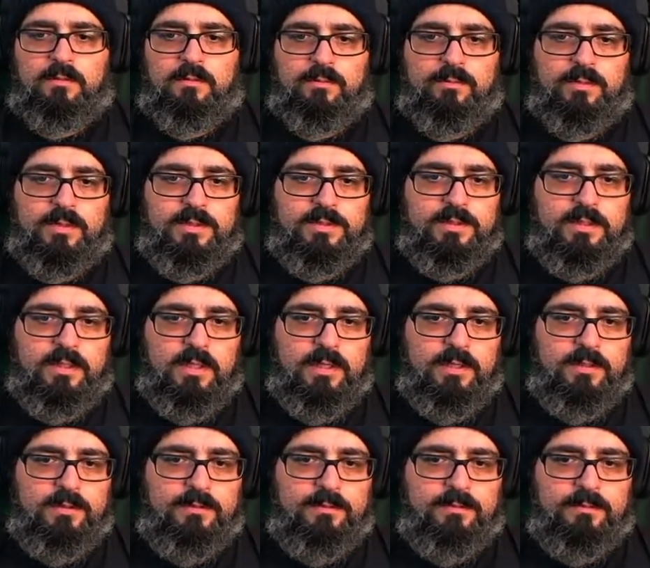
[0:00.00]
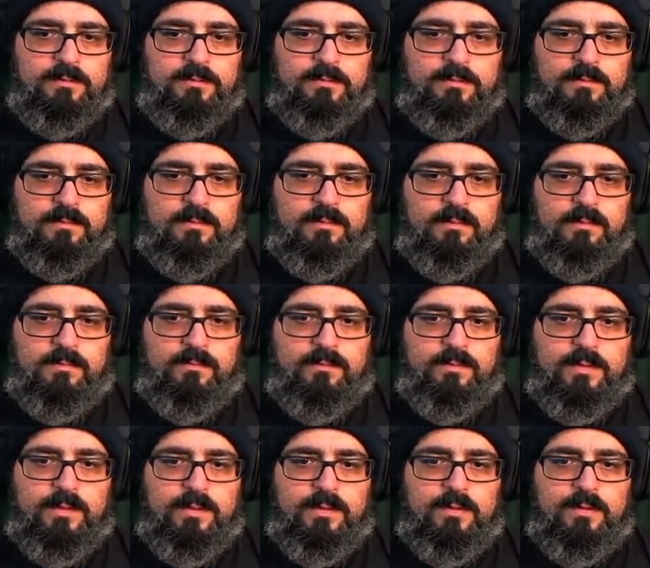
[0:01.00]
Place a light over
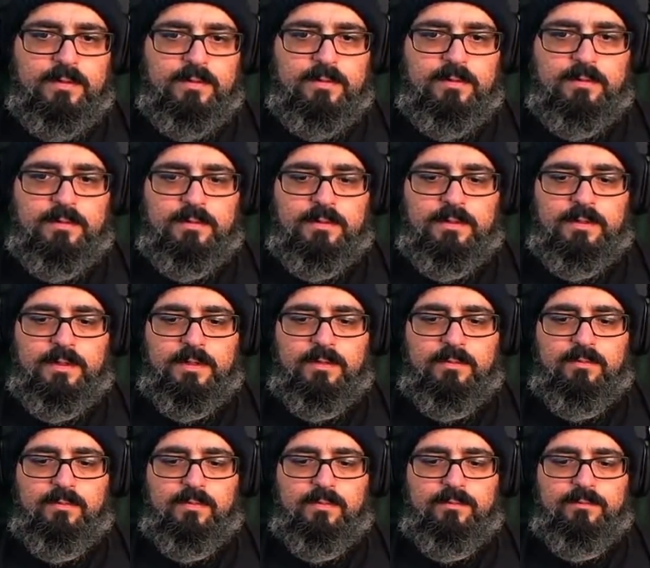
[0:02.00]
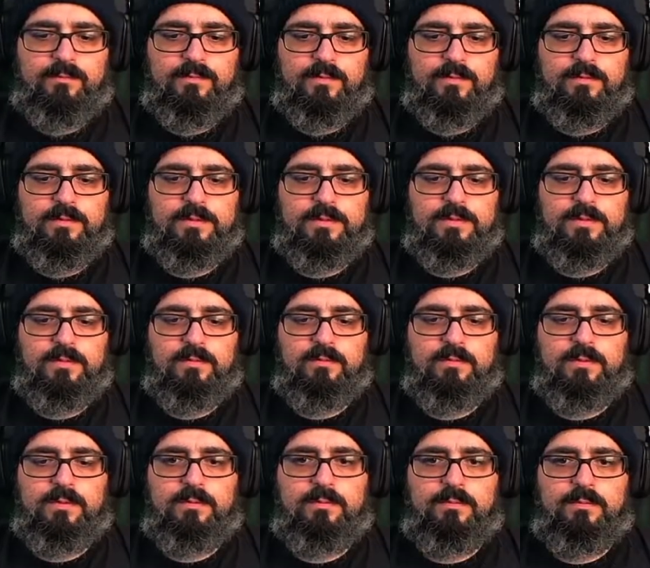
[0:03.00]
here and we'll fill this in
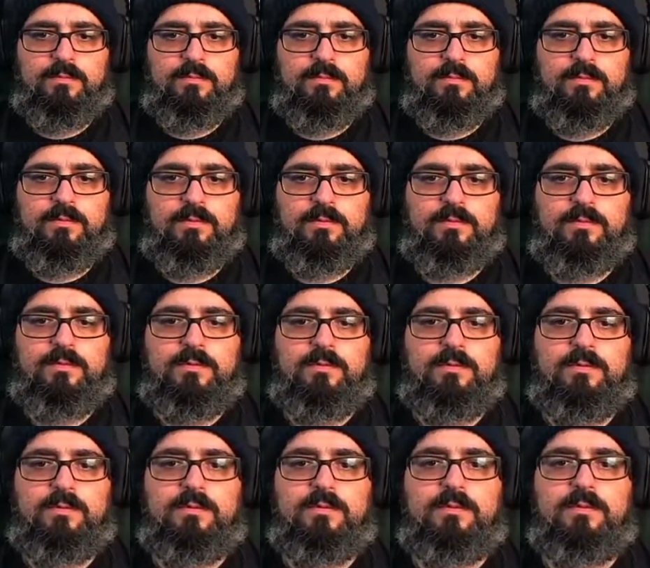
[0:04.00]
with dirt.